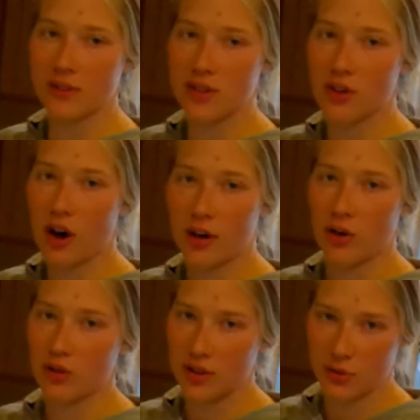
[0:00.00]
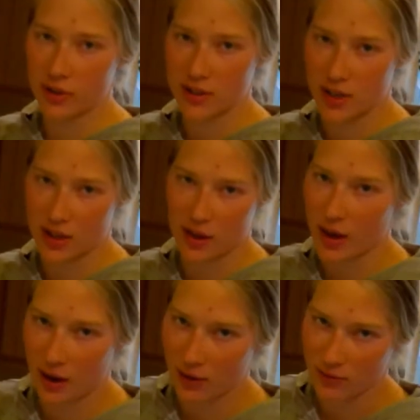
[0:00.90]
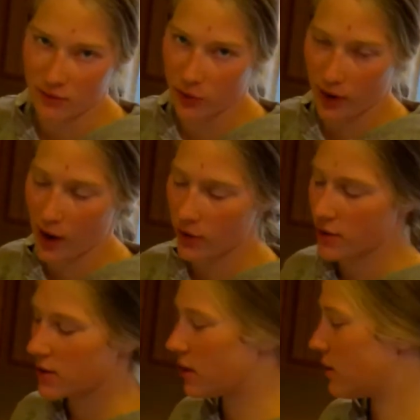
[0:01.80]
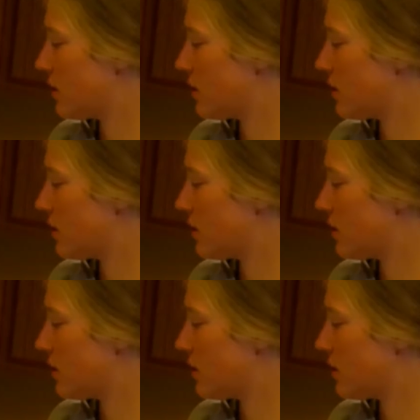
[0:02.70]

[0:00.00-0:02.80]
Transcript: was thawed, it'd only really take 4 hours.